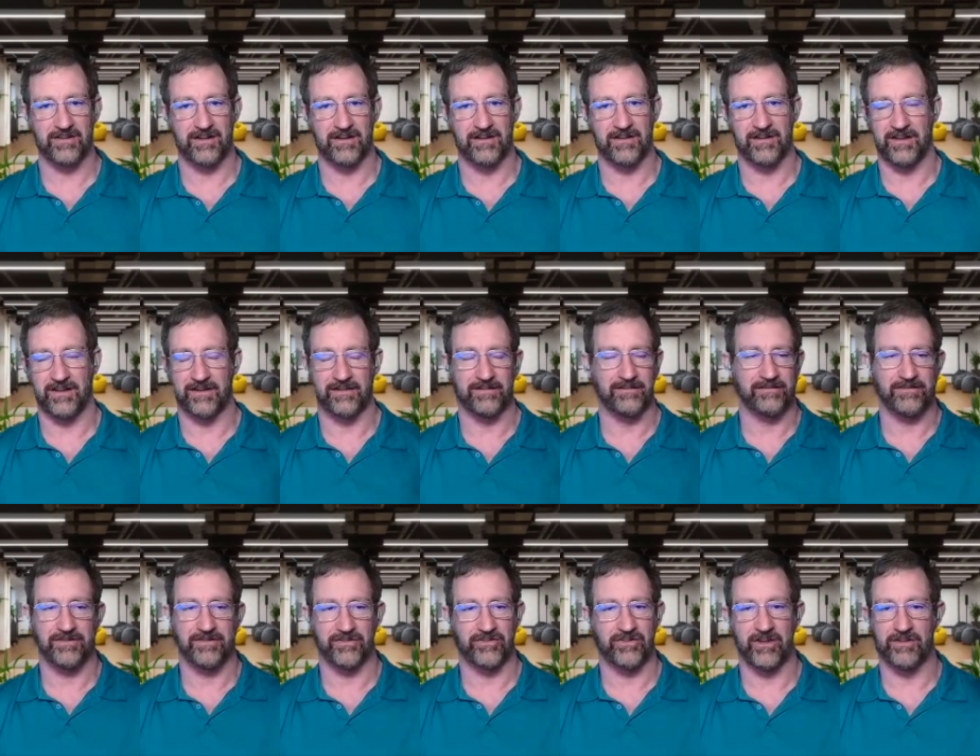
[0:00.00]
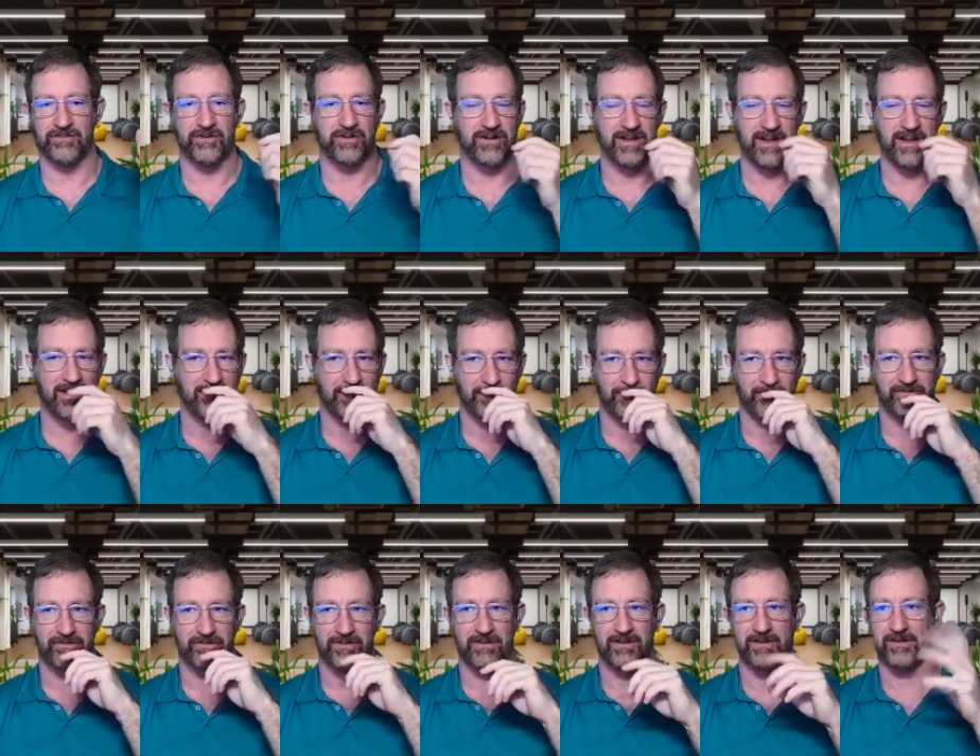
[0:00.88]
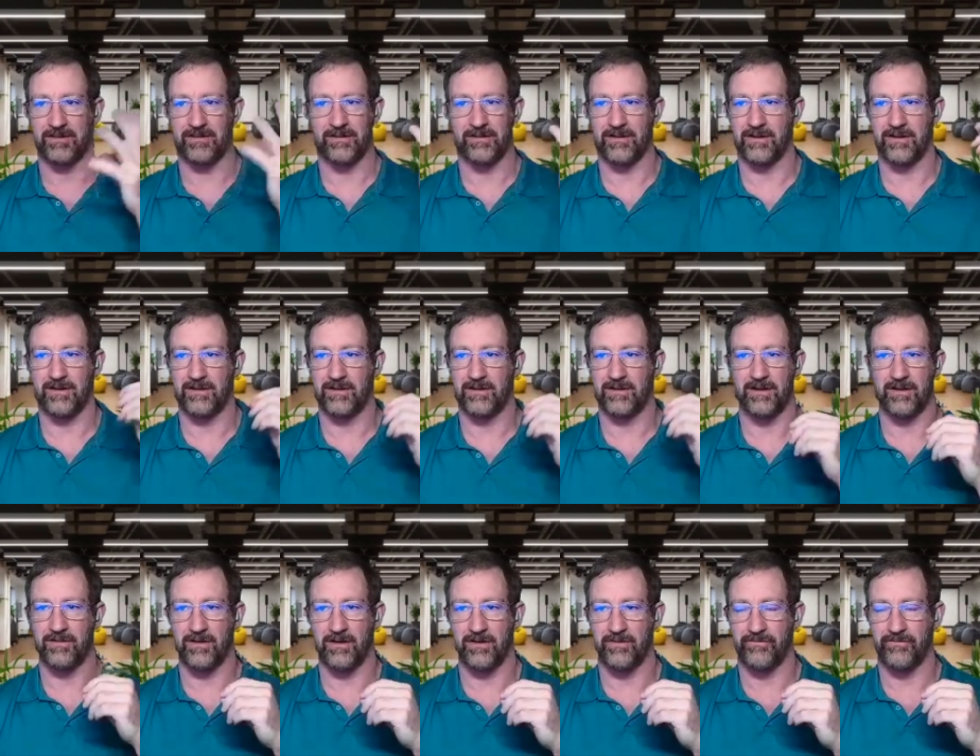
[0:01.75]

Like just the other day, there was a